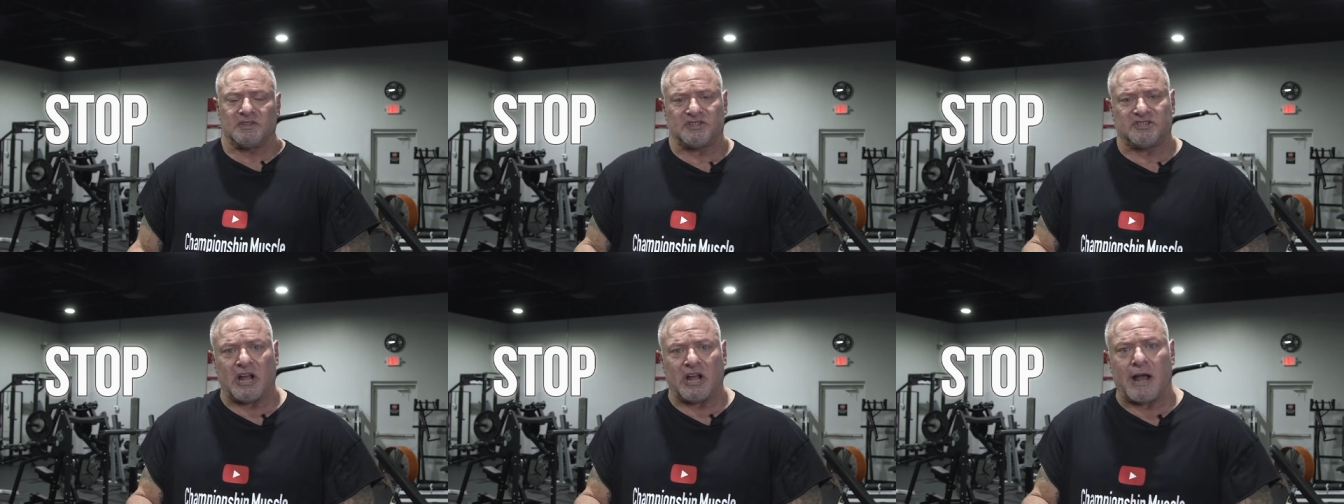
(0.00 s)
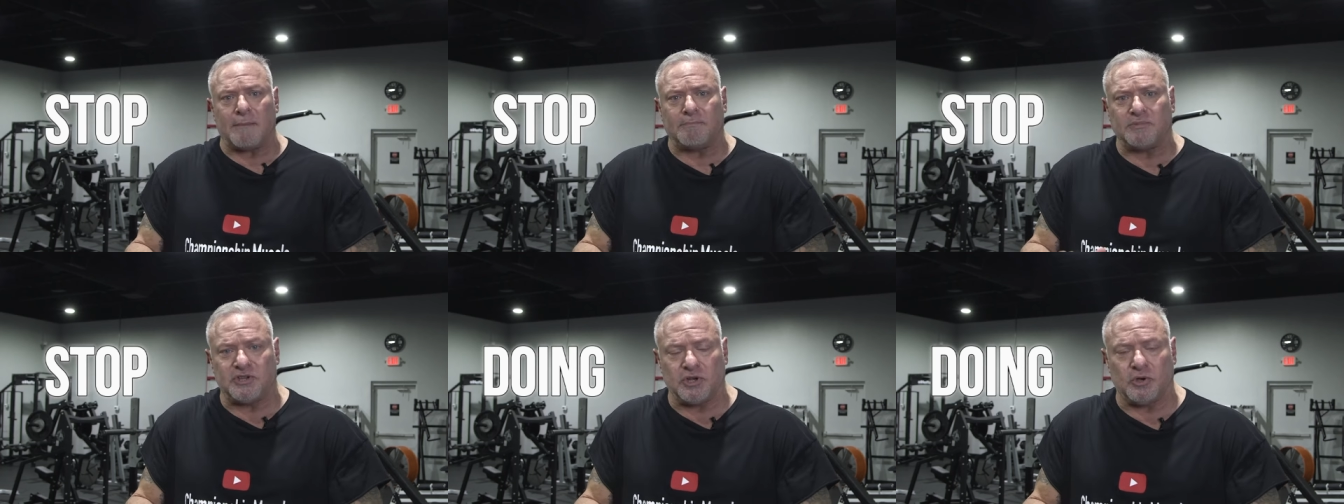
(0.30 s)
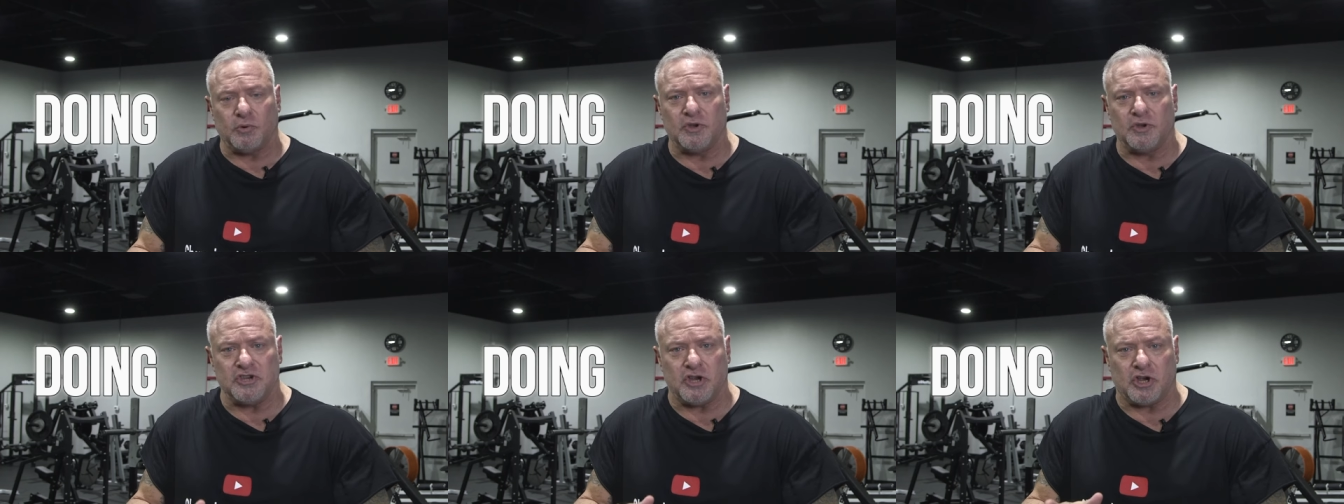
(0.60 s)
Stop
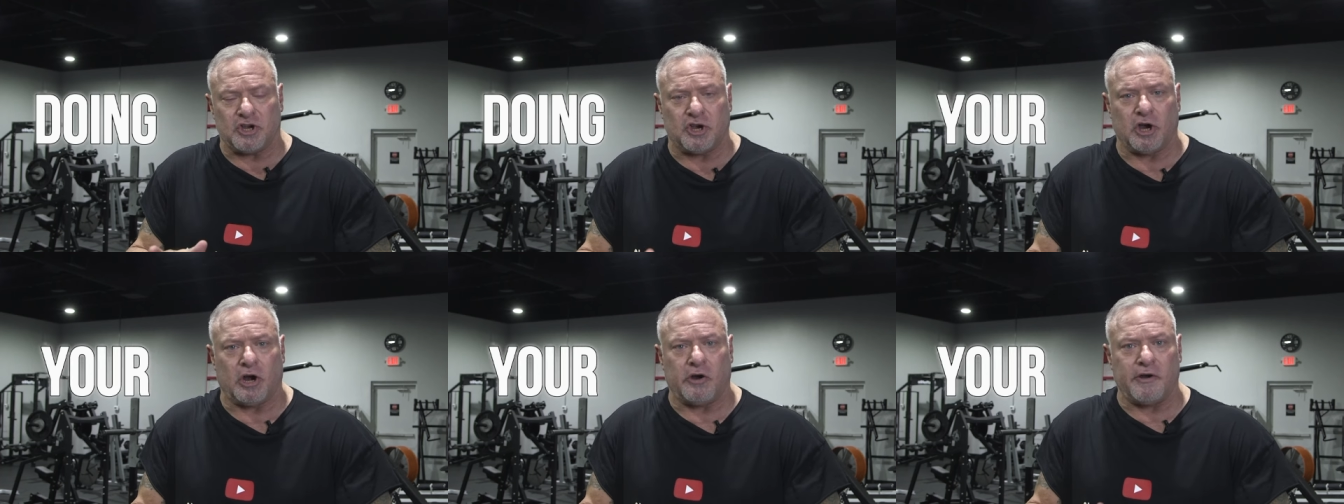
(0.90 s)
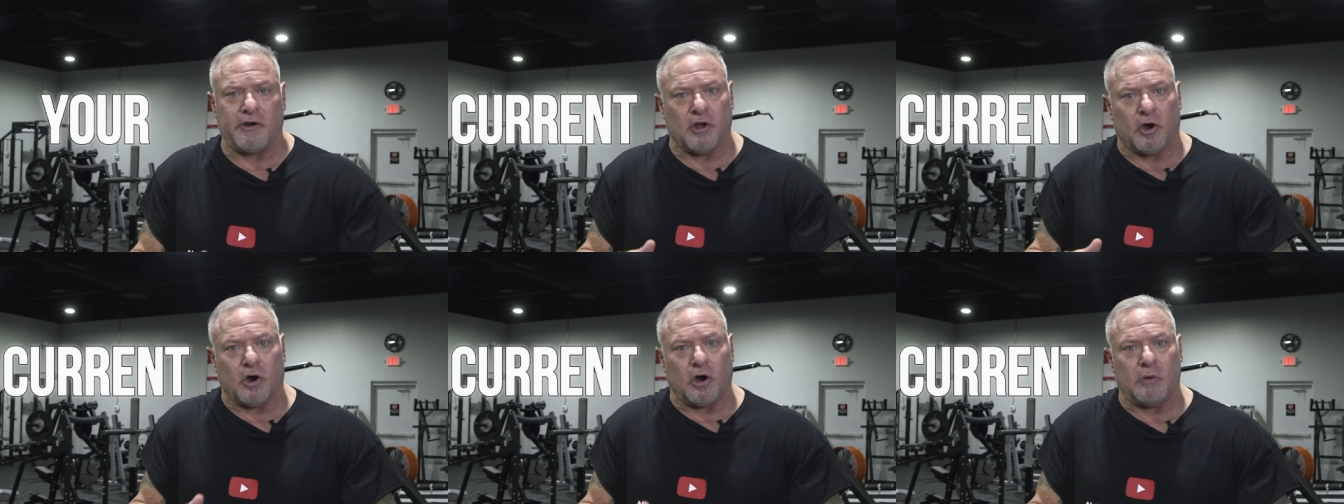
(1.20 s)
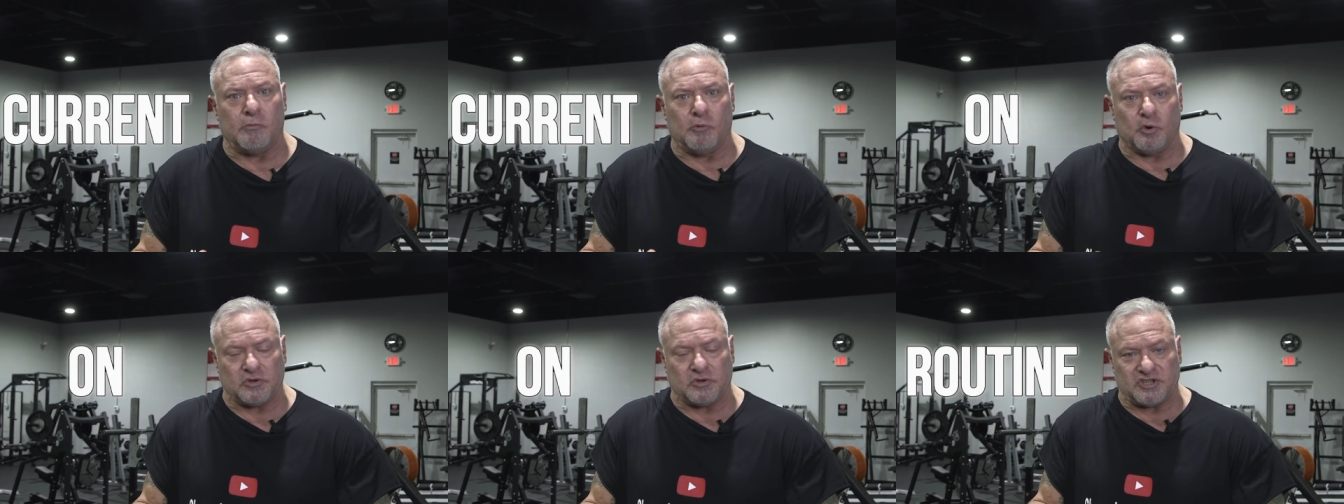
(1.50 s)
doing your current
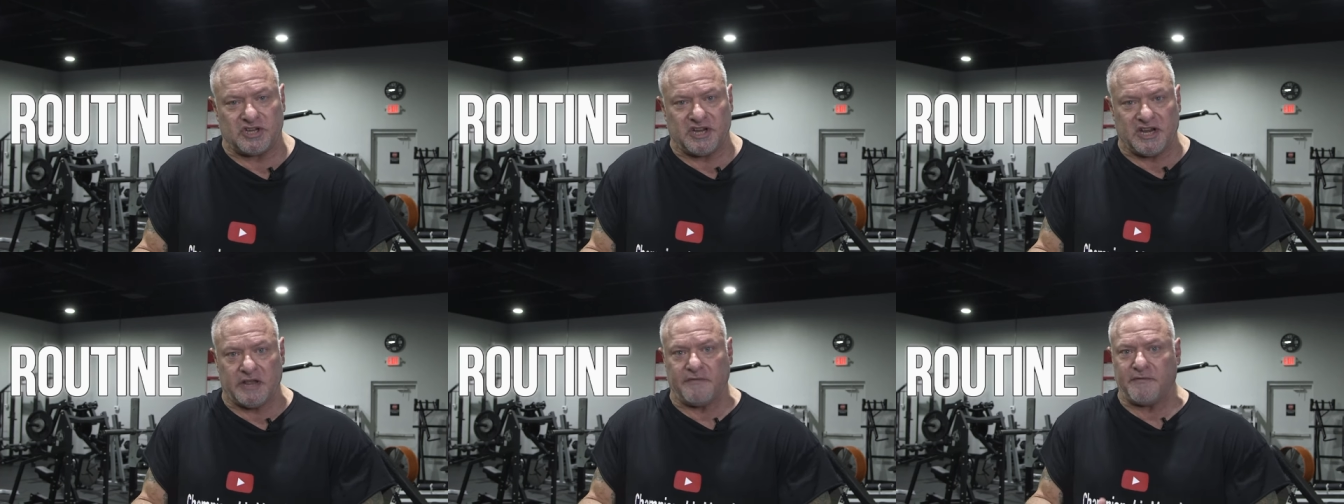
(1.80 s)
arm routine